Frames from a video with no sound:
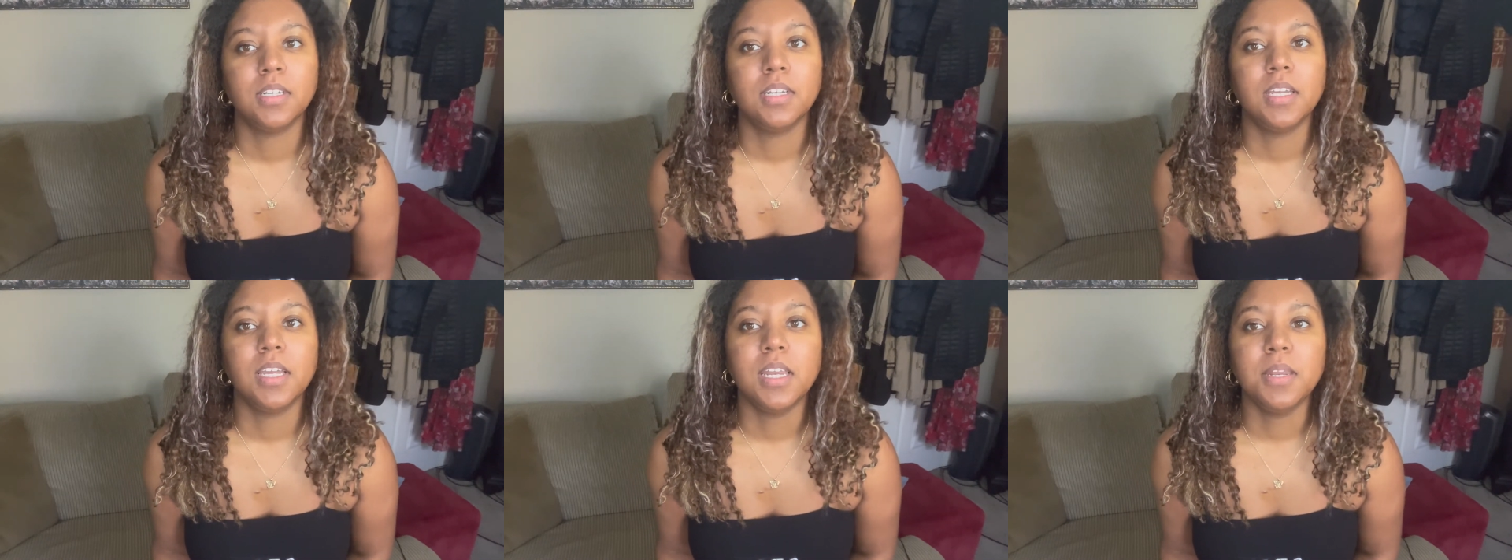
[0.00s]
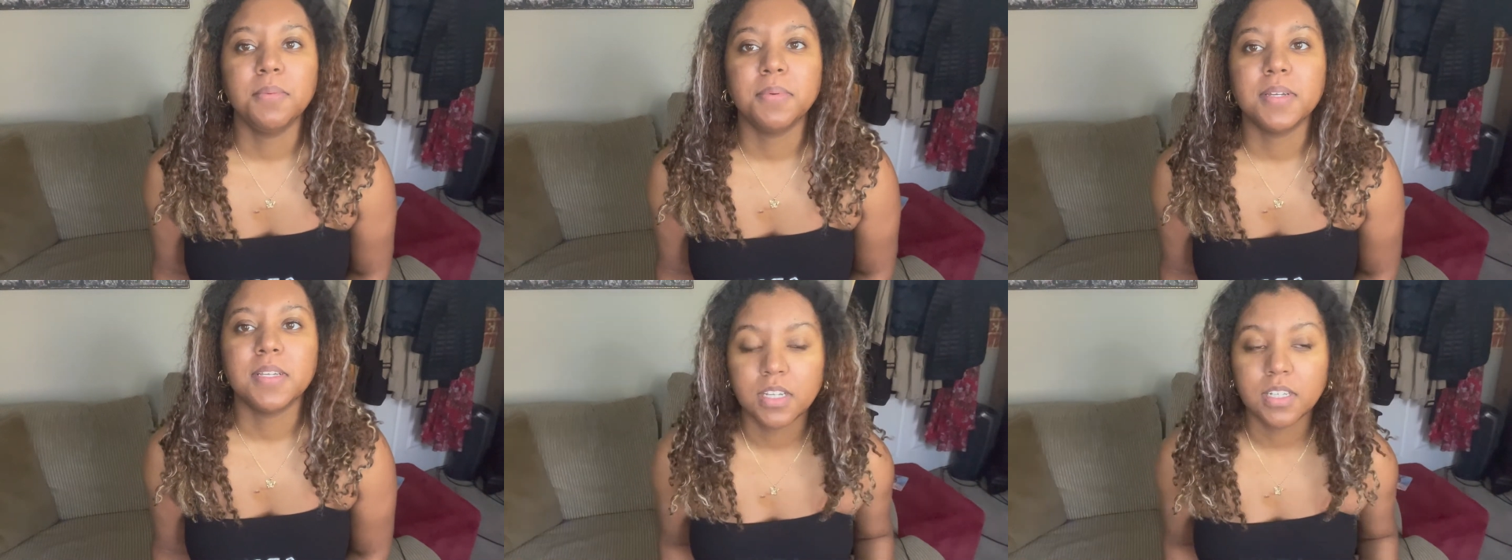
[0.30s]

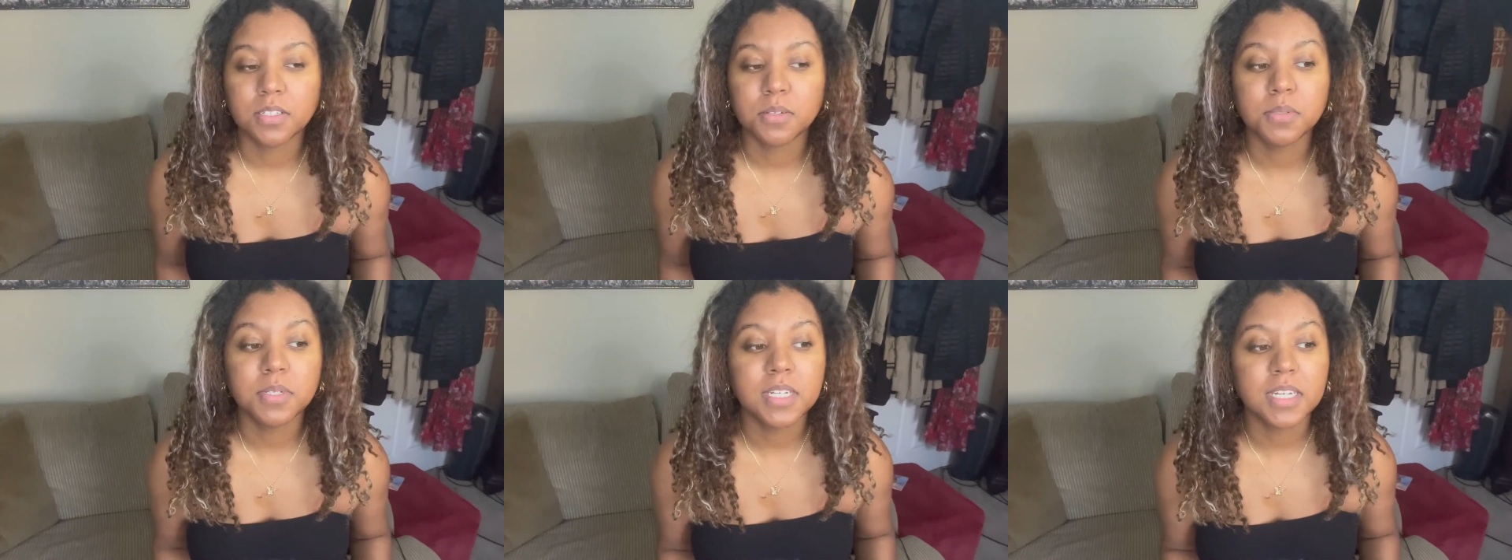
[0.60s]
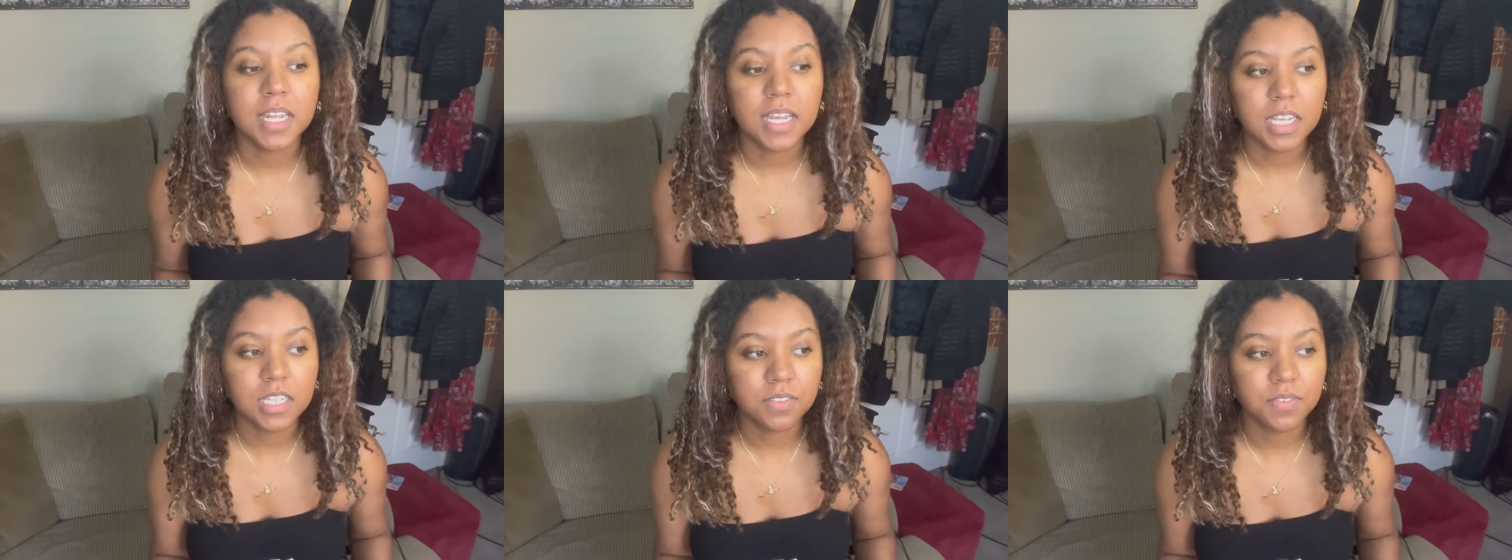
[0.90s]
Anyways, so
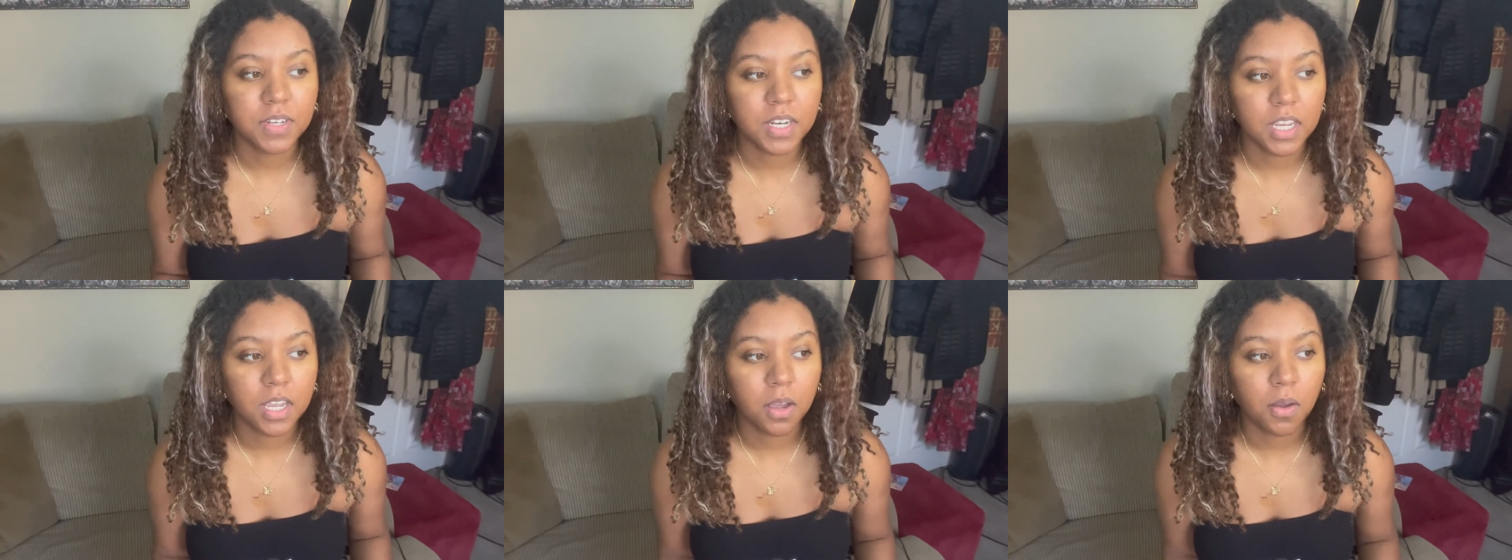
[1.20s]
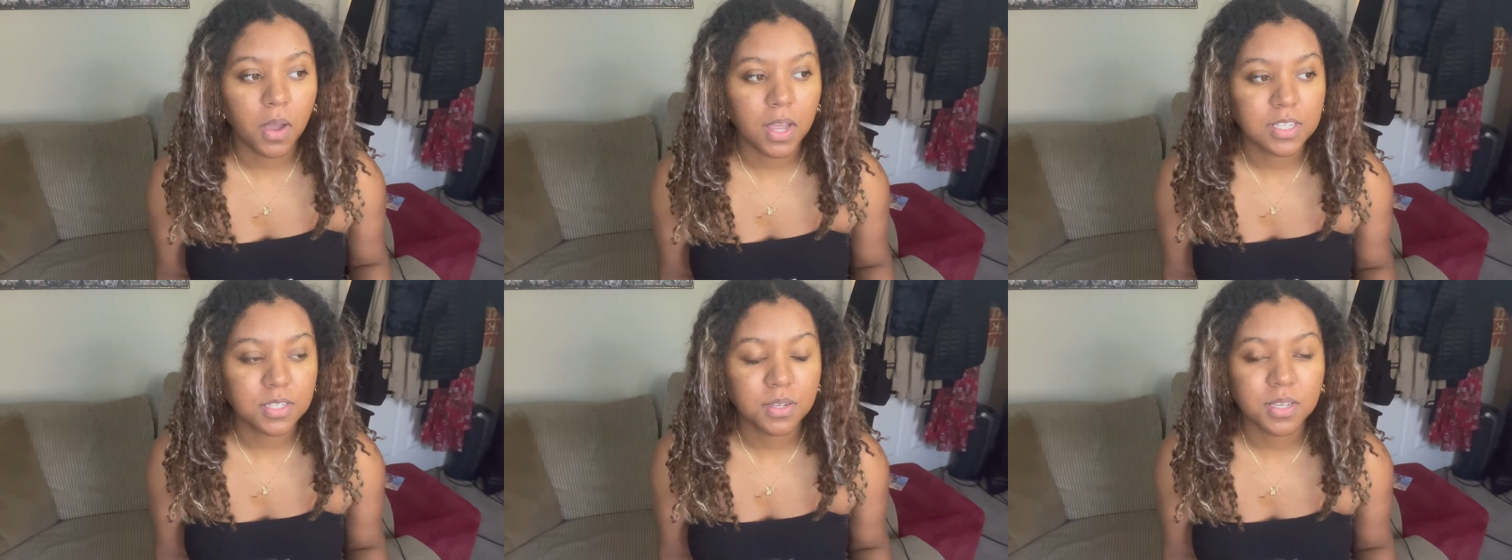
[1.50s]
today's video,
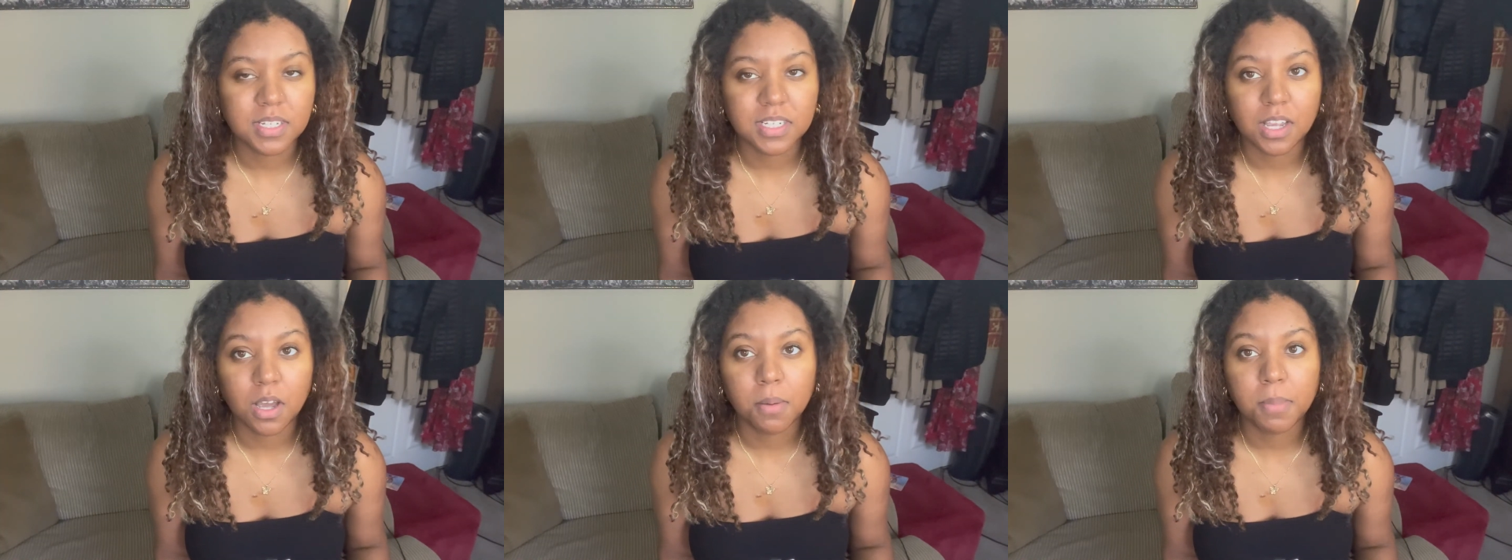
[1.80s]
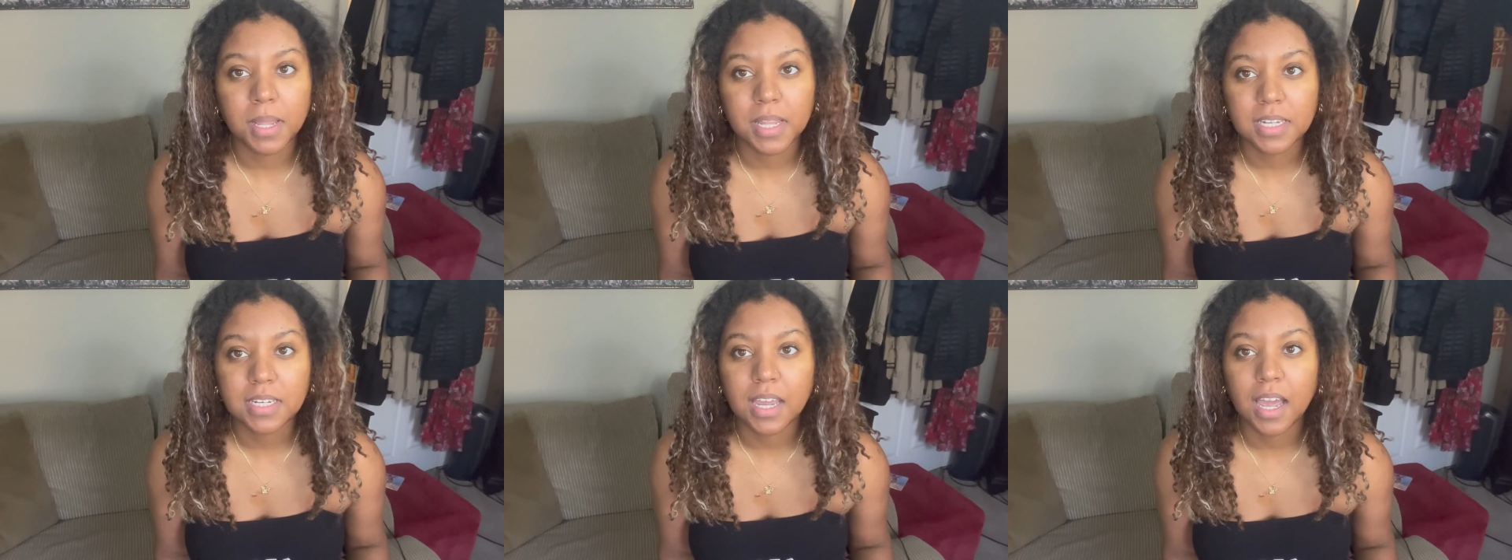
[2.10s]
as you can tell
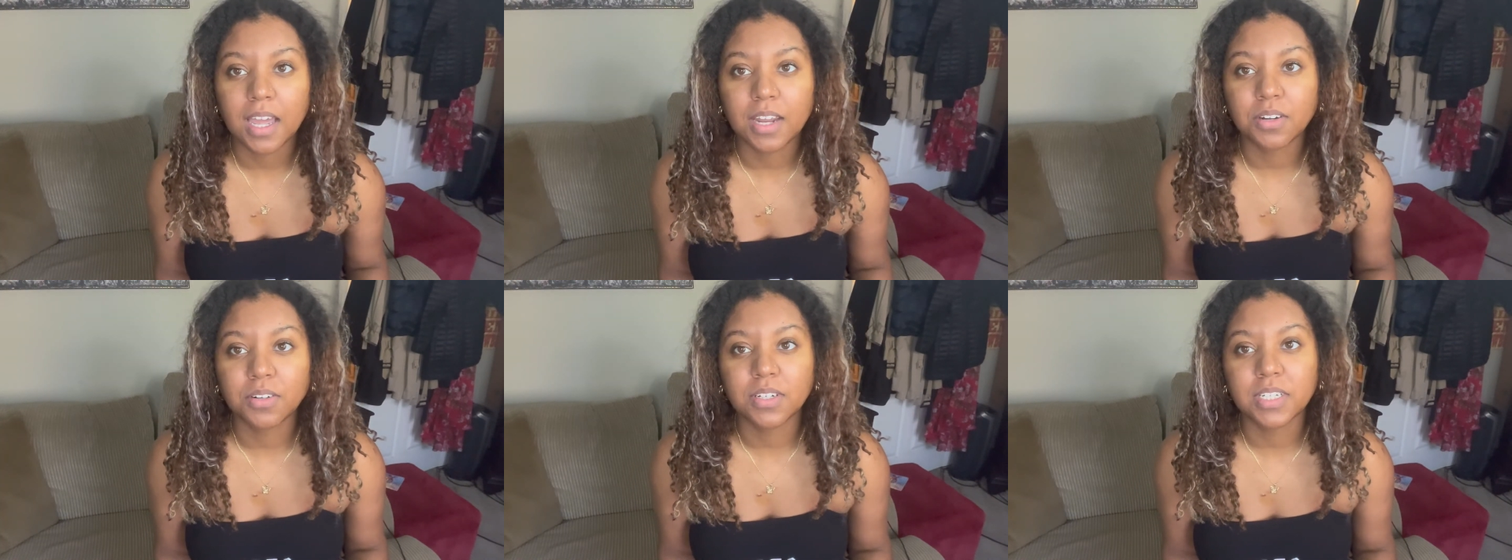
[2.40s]
by the title,